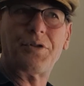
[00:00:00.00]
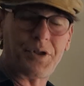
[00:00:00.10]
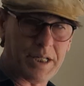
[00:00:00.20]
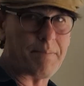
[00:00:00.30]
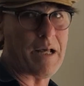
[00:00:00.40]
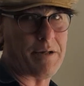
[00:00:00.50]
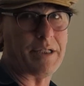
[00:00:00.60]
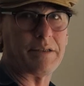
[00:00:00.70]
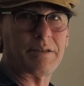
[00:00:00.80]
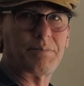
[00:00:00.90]
think about
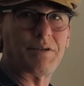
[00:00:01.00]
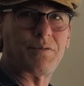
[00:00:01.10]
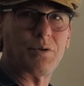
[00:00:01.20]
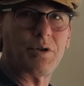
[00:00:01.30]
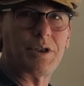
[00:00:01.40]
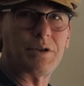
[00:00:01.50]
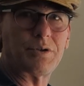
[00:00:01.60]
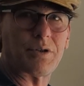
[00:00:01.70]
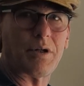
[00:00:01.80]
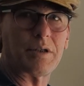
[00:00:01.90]
it before you
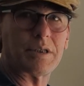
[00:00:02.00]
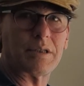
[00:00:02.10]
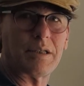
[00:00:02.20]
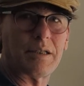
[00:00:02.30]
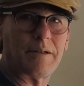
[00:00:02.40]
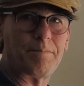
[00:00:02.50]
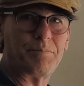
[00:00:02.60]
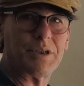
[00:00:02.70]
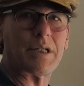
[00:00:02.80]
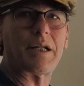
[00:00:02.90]
start
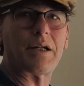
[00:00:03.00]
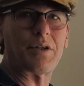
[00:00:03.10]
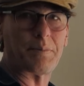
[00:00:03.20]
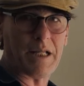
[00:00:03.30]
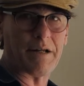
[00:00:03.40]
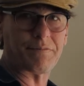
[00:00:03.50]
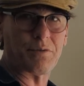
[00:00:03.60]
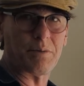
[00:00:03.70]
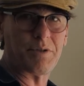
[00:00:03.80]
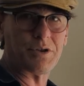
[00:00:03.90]
deciding on the
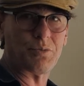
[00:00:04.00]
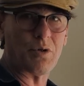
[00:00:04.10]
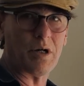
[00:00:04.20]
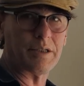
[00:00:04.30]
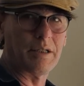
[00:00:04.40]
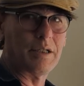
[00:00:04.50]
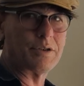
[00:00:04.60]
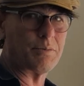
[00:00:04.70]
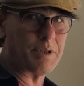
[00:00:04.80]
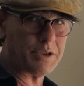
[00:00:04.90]
platform that you want.
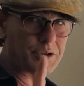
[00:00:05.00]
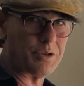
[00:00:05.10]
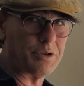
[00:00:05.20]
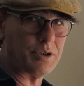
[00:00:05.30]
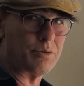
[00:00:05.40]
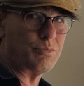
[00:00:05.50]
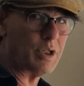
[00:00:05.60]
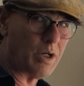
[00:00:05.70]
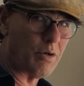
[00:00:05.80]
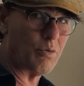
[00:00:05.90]
So make sure you
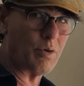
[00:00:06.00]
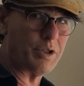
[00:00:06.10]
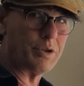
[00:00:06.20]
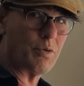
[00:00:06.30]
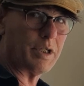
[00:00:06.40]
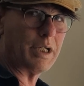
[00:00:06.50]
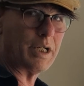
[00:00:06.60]
know where you want to